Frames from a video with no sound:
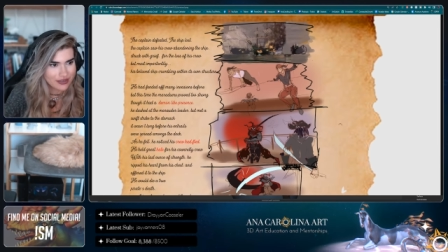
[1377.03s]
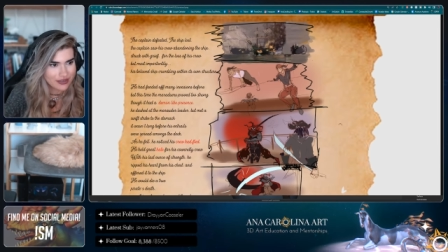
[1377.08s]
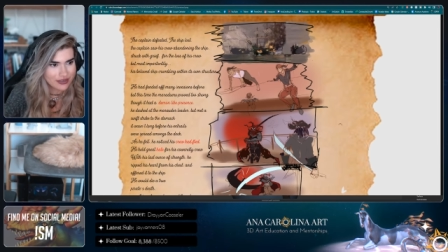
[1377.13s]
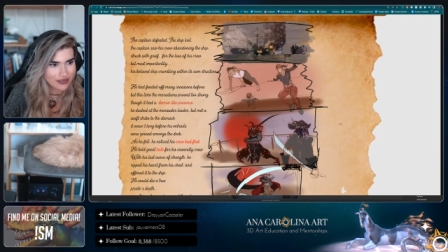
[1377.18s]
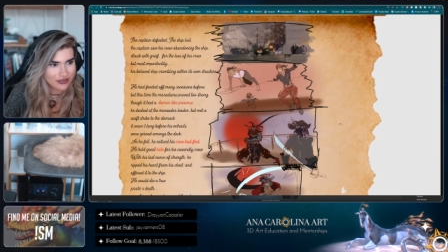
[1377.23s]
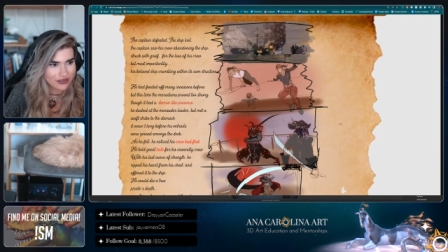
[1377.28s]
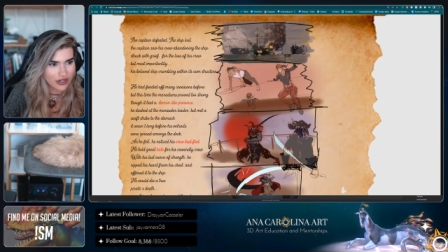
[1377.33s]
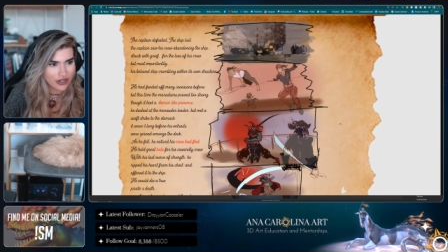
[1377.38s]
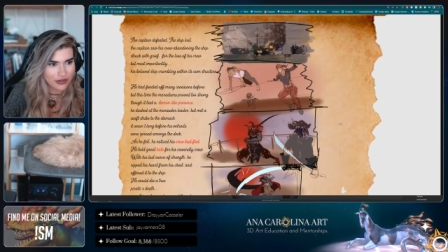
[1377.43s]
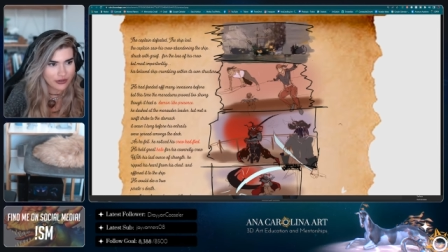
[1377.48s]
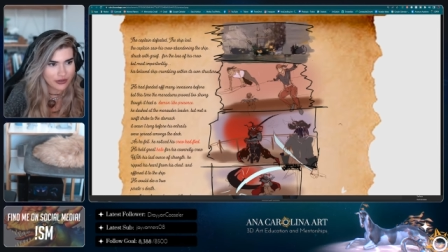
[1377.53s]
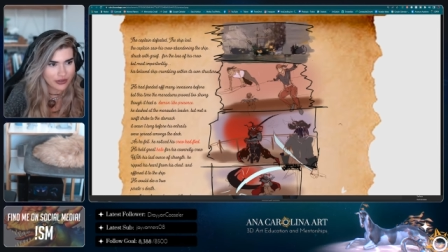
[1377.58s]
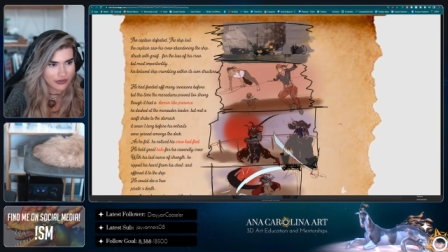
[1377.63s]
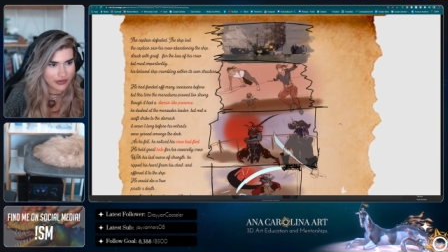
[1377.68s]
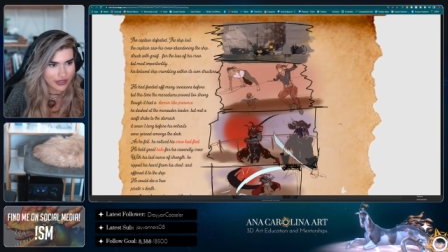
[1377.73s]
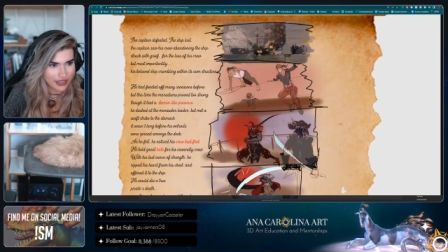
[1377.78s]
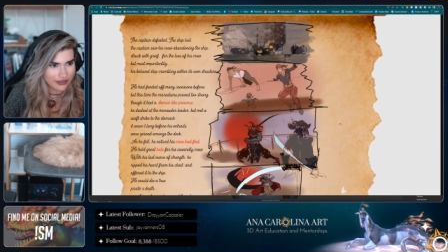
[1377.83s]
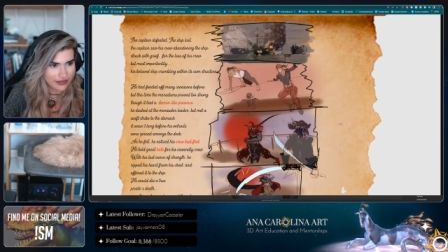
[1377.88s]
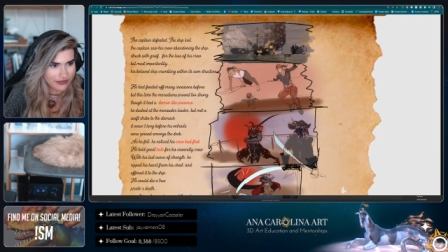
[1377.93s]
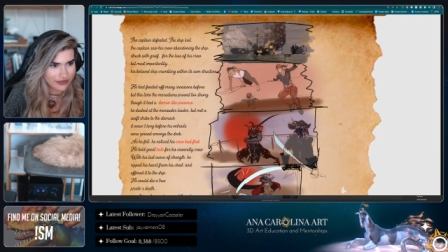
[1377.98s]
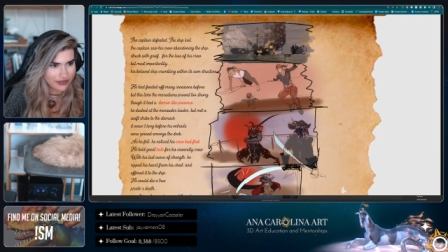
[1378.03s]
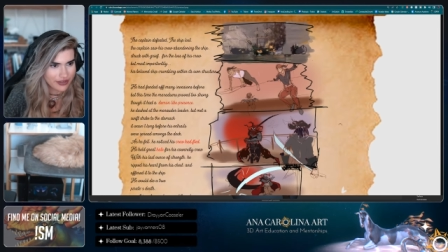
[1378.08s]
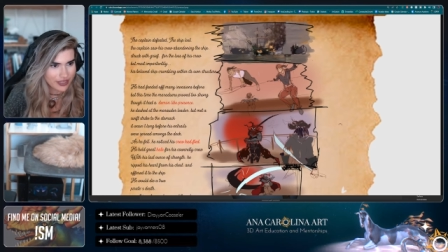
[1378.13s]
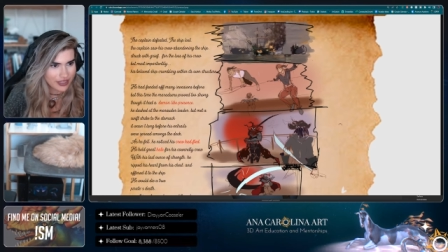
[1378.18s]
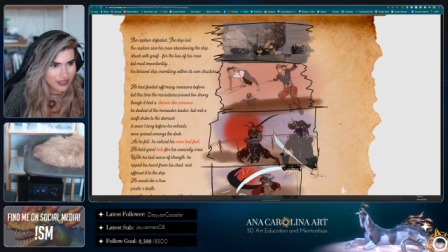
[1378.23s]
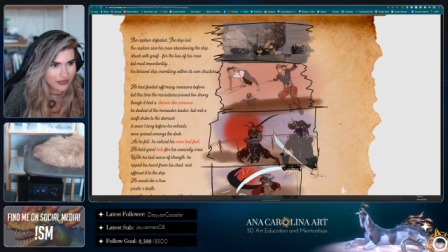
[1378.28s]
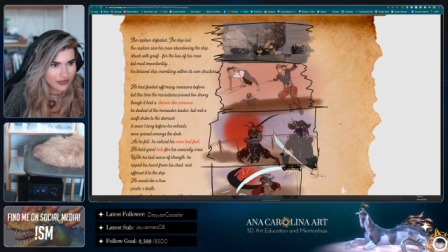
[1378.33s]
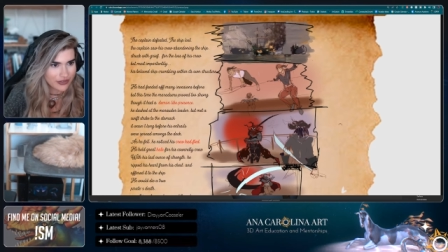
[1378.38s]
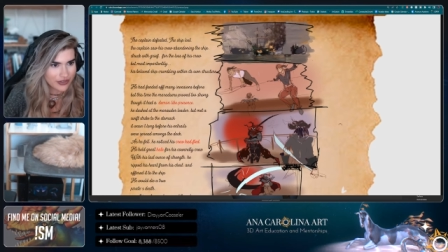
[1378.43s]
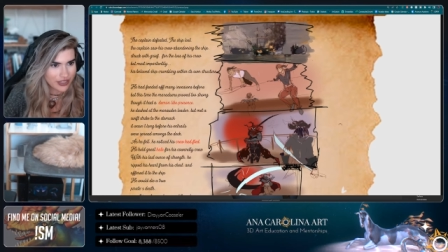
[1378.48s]
struck with grief
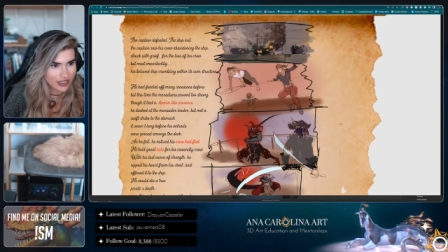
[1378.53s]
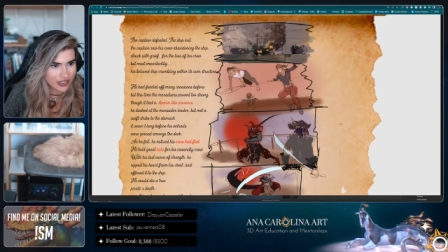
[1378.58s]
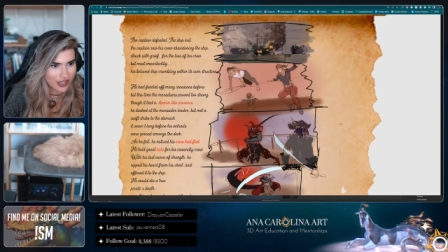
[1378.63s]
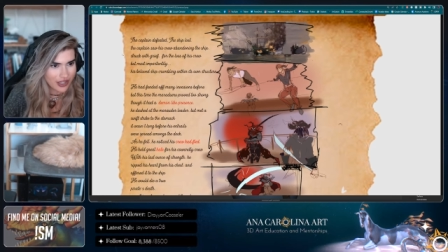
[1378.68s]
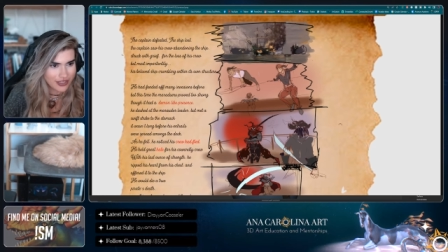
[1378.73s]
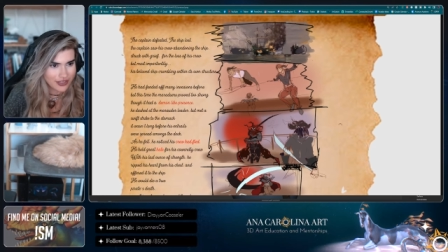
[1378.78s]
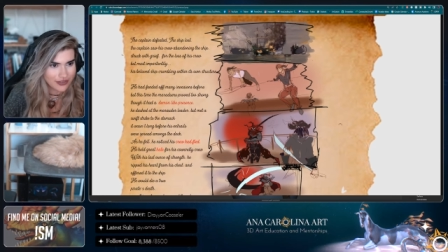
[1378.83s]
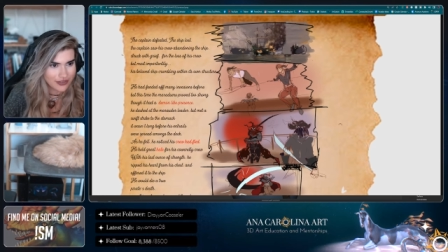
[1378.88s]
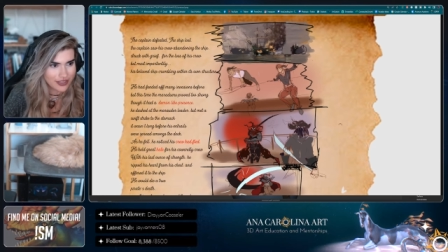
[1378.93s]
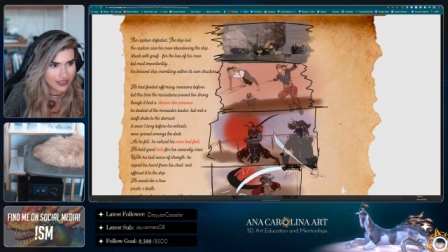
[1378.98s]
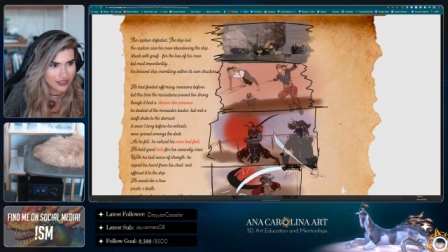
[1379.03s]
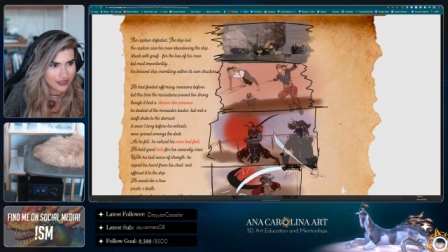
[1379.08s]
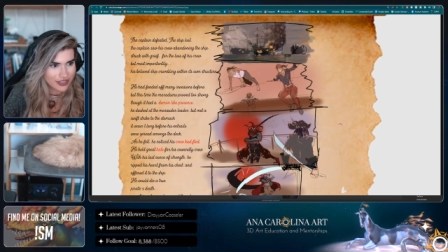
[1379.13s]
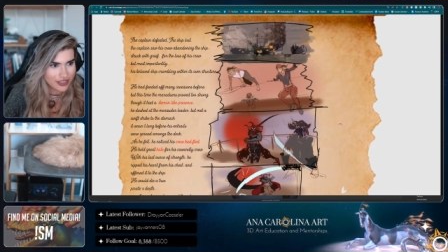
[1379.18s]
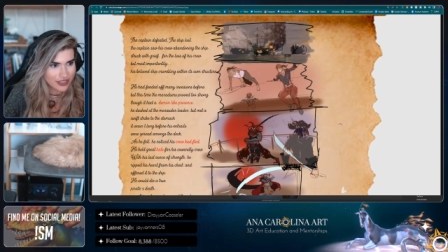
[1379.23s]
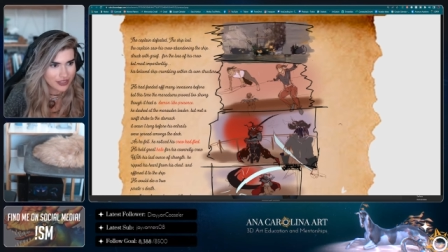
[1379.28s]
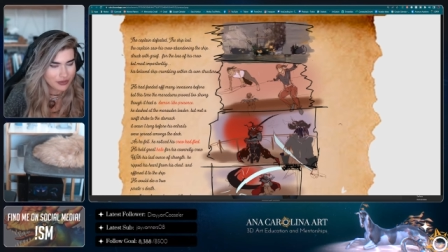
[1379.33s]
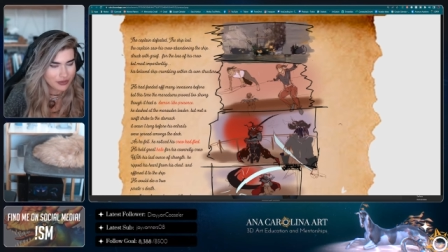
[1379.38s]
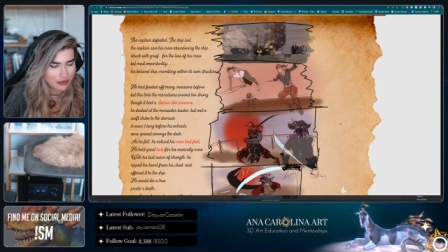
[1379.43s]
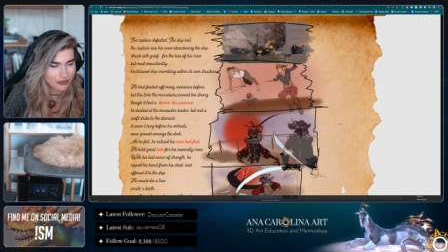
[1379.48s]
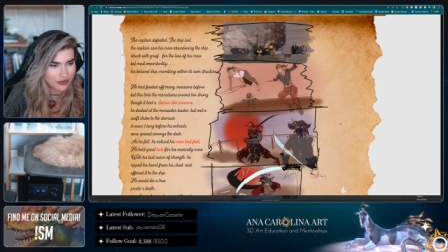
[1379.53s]
for the loss of his crew,